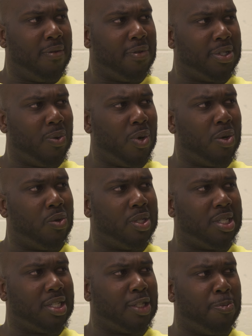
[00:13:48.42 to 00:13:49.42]
For someone
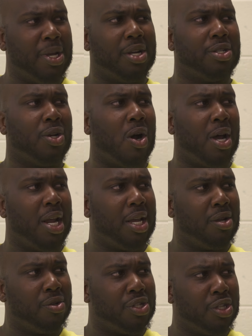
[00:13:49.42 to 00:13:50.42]
who's experienced
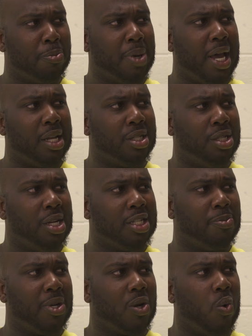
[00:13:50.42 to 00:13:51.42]
heartache, you should pass
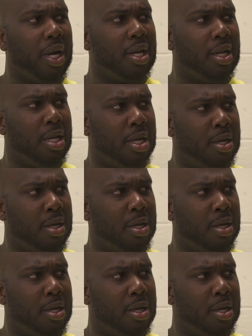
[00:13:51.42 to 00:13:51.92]
judgment quickly.